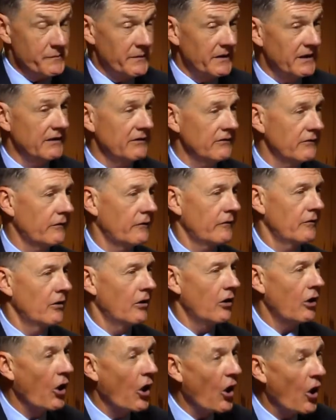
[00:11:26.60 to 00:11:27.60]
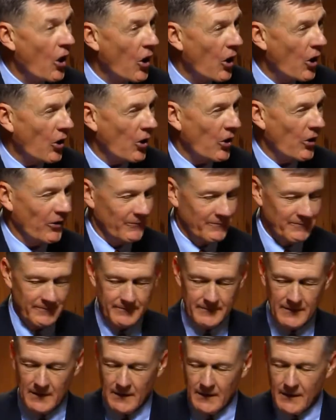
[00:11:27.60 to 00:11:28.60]
means all.
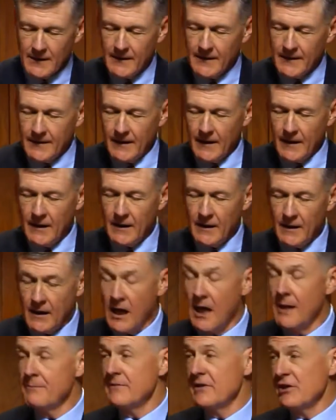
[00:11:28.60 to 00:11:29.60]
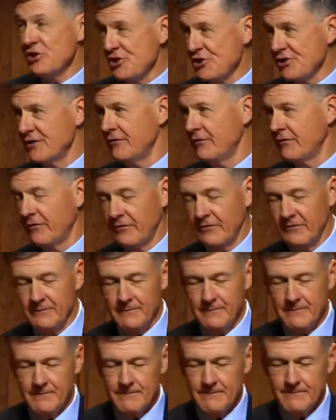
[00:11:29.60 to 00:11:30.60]
Uh, omniscience,
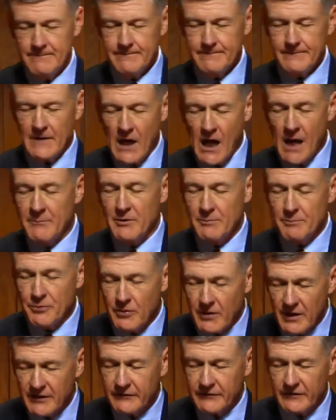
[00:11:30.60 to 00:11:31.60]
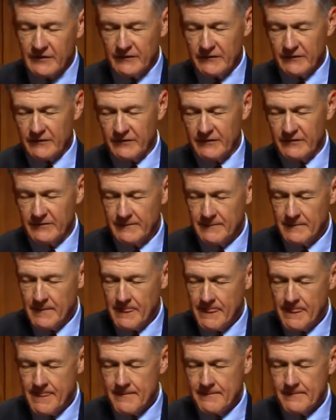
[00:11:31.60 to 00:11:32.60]
omnipresence,
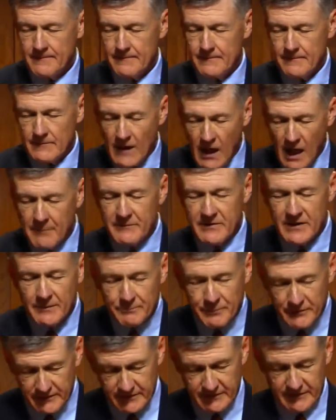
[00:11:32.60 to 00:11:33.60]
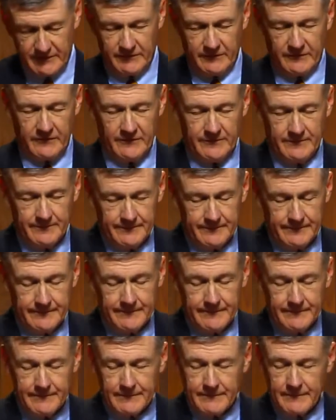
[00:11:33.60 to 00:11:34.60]
omnipotence.
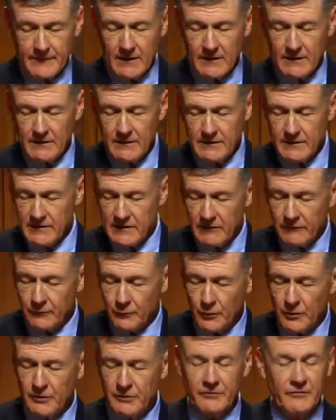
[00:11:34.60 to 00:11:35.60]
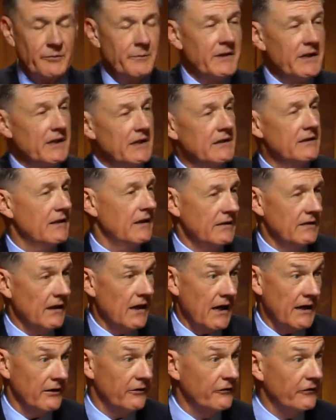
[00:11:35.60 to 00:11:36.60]
Uh, these words mean that
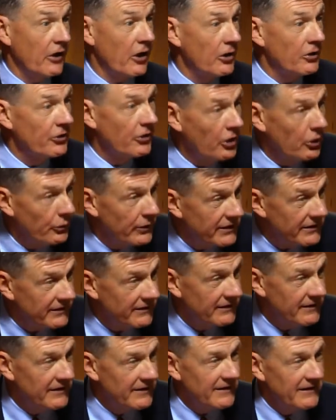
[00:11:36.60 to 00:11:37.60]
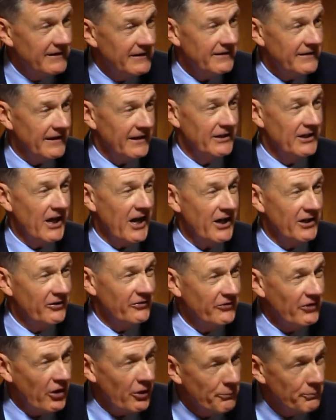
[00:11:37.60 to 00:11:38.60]
God is all knowing, that God
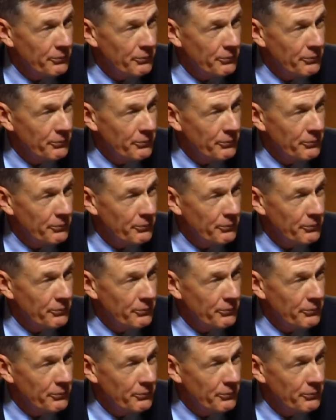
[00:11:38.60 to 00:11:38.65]
is all